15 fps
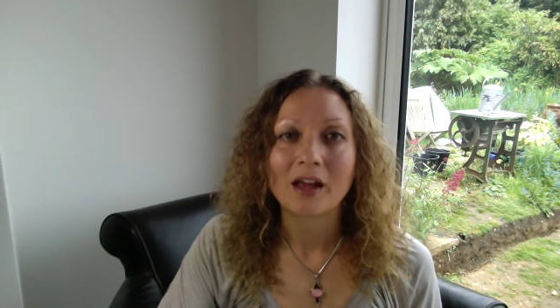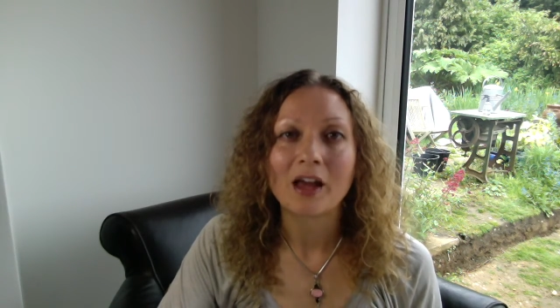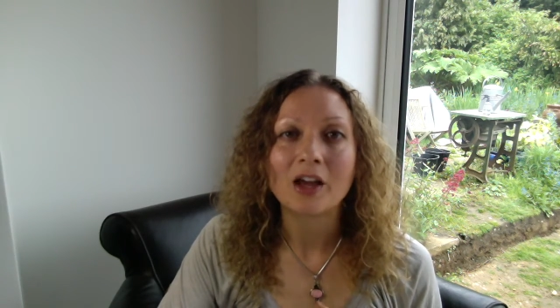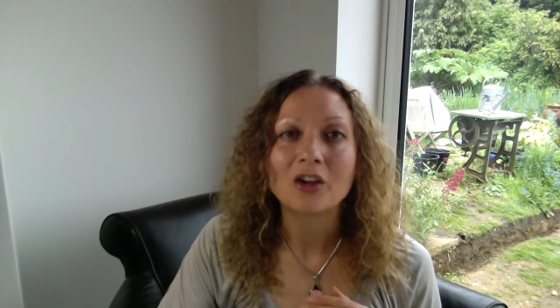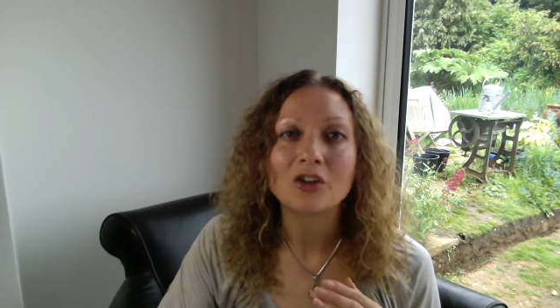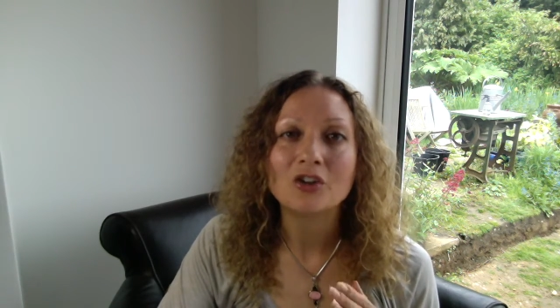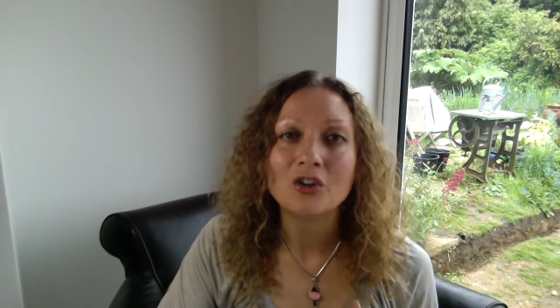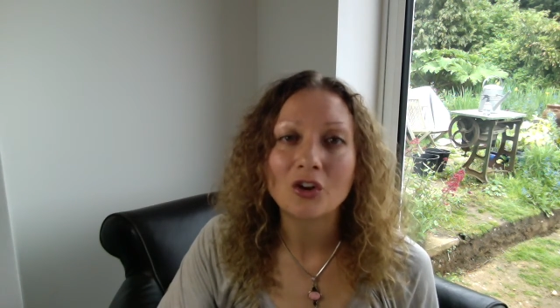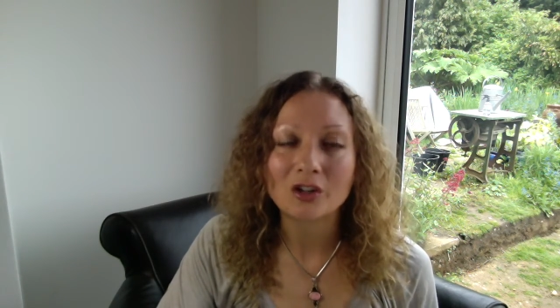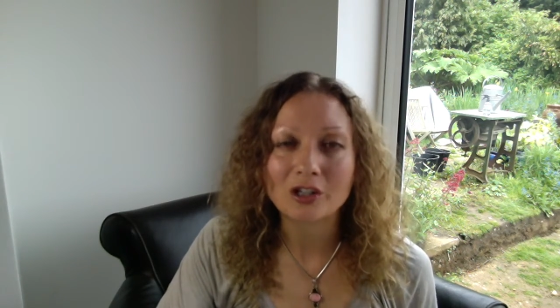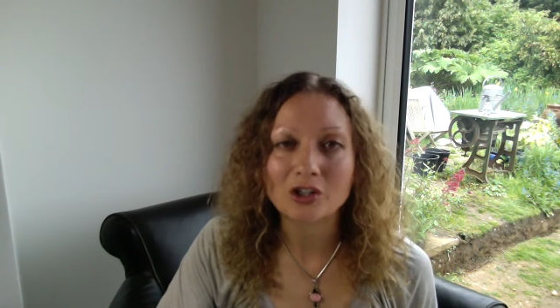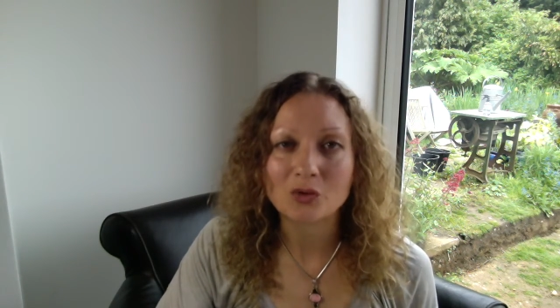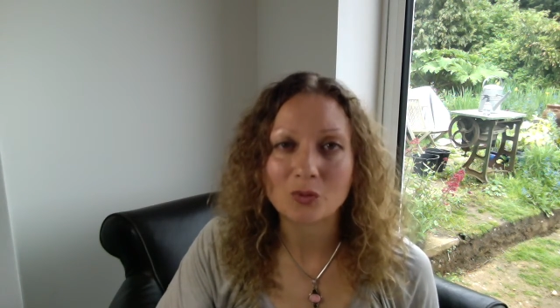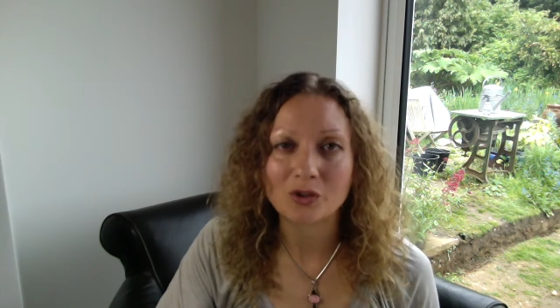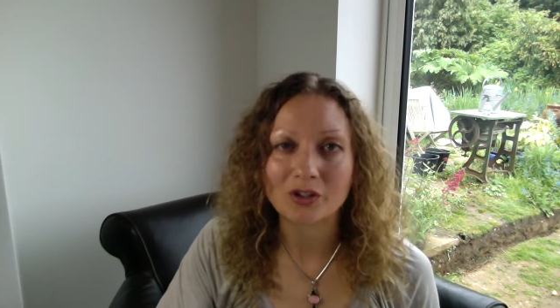
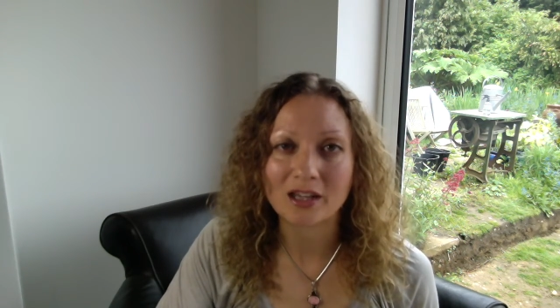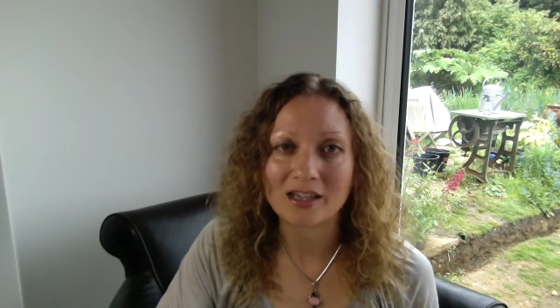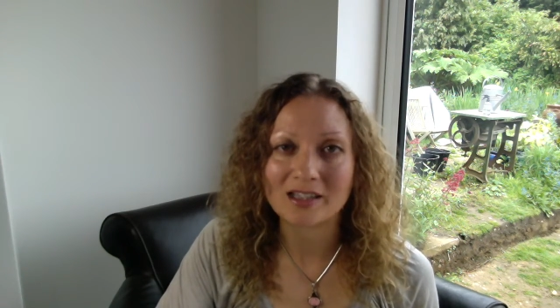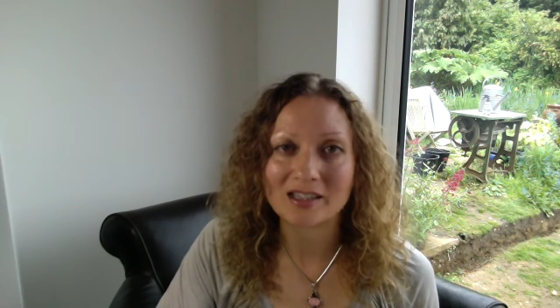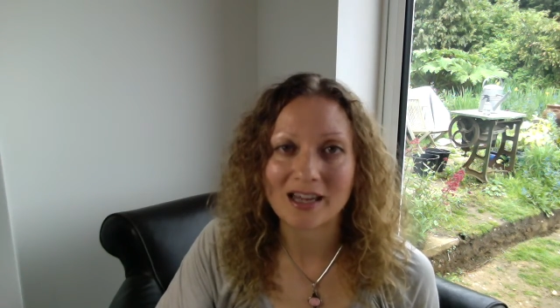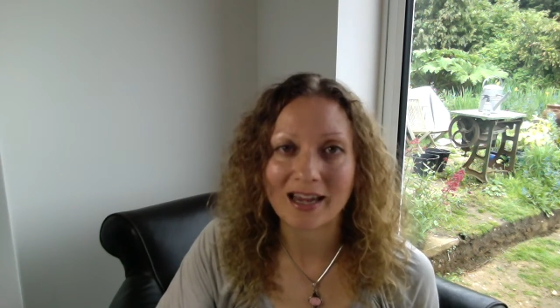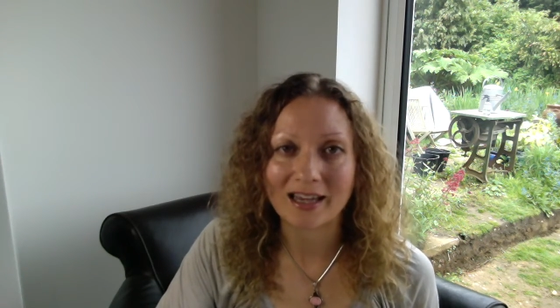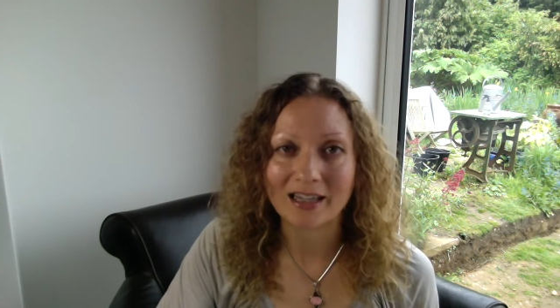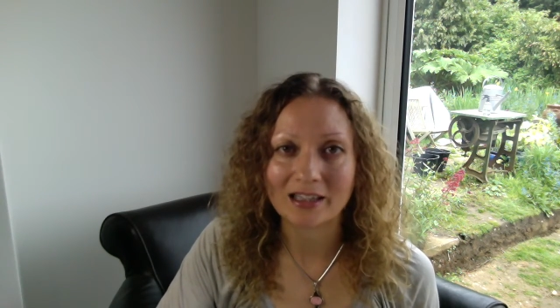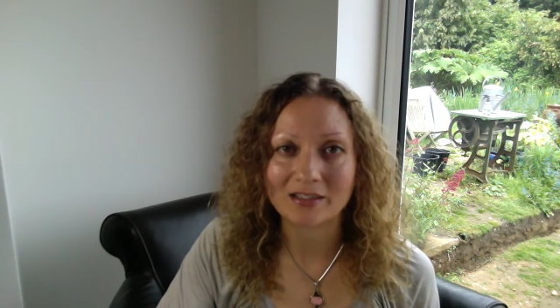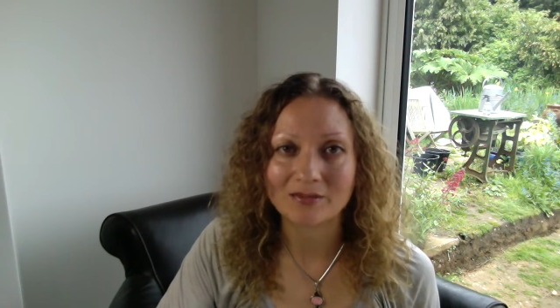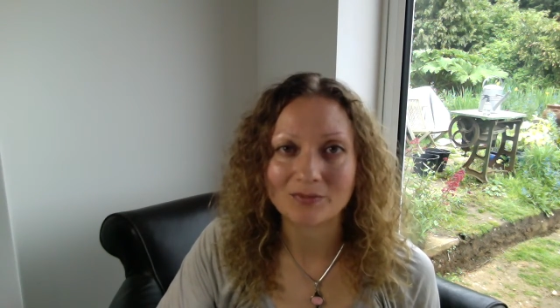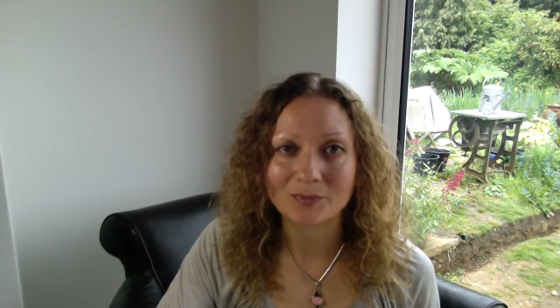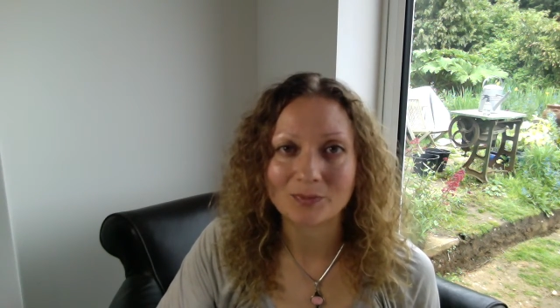Acknowledge what they're saying.